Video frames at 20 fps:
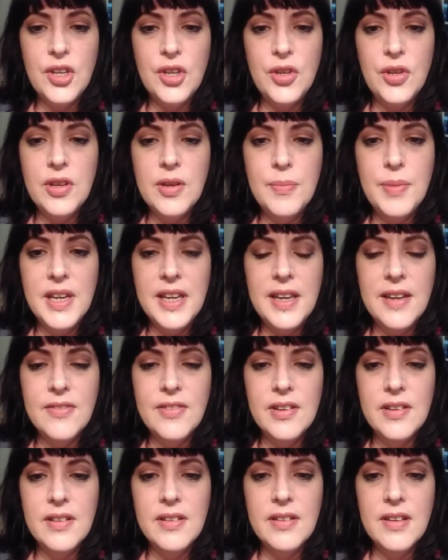you could be
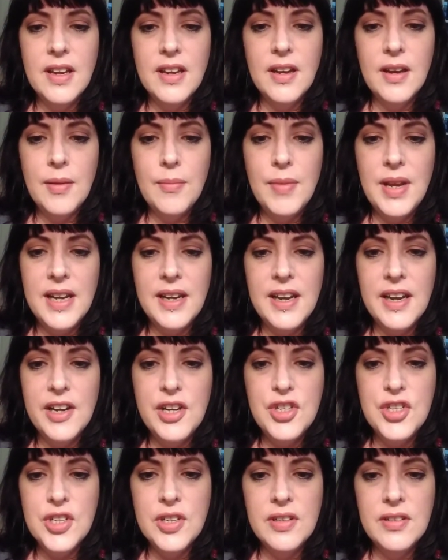given
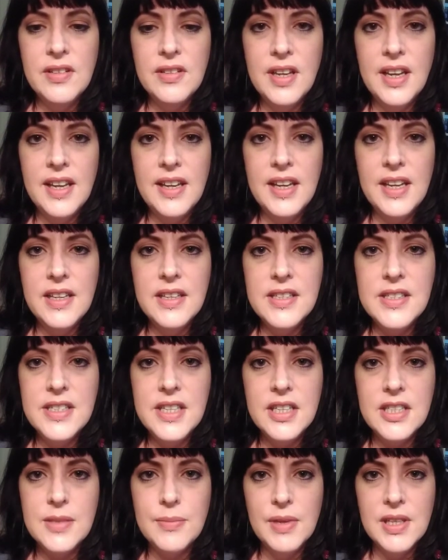medication and then
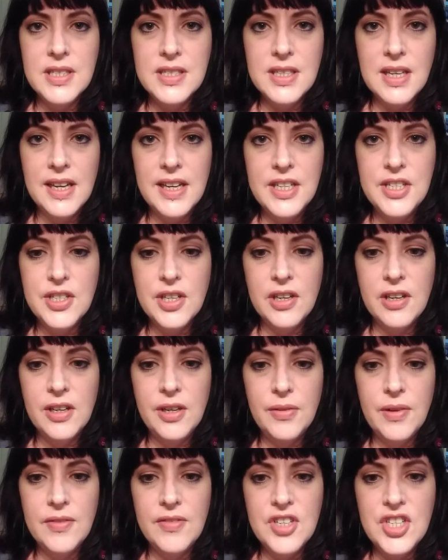6 months later
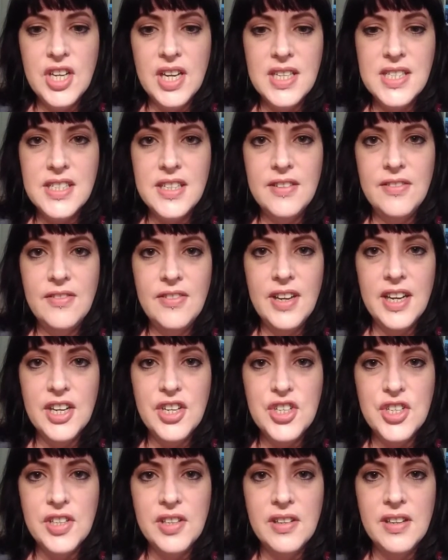you have a chest
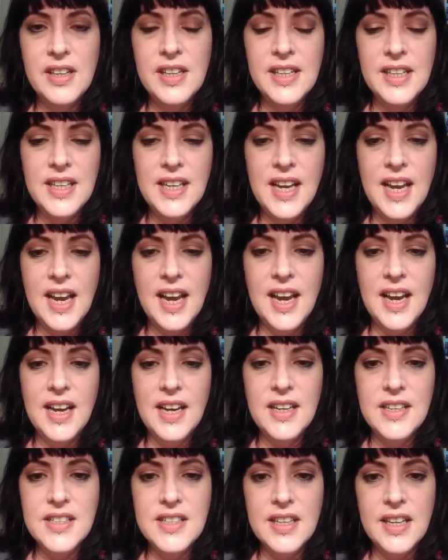infection
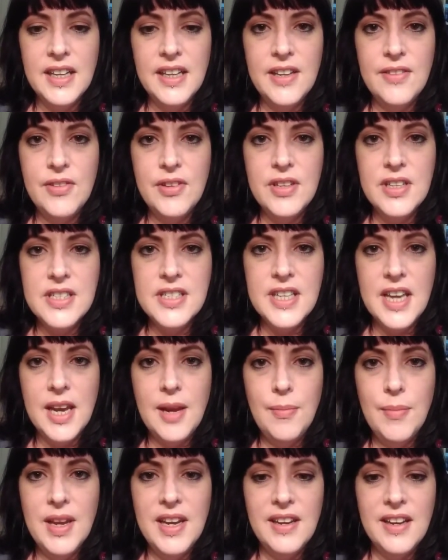and they give you the
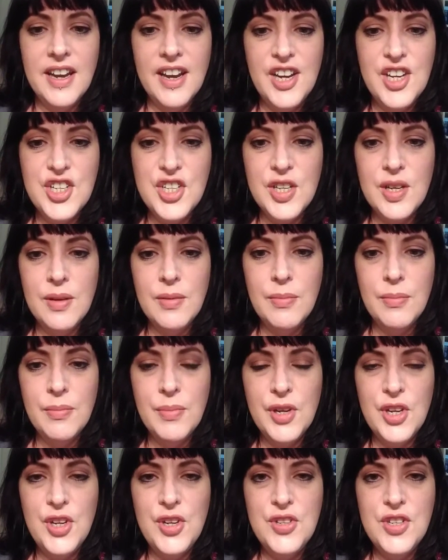same medication
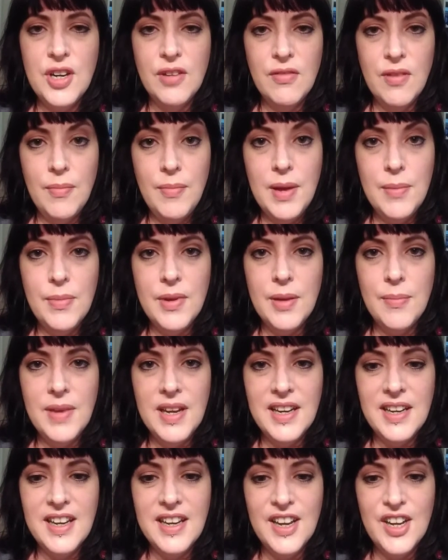but you don't remember the
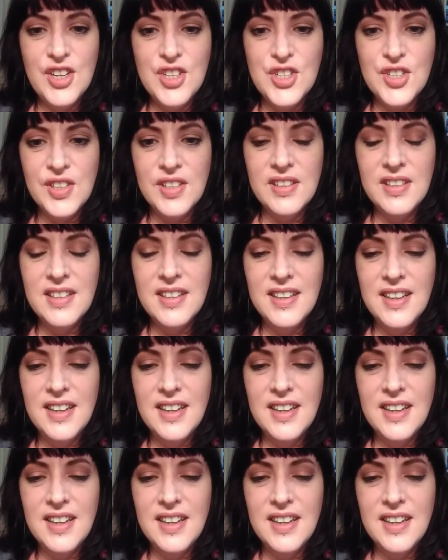medication,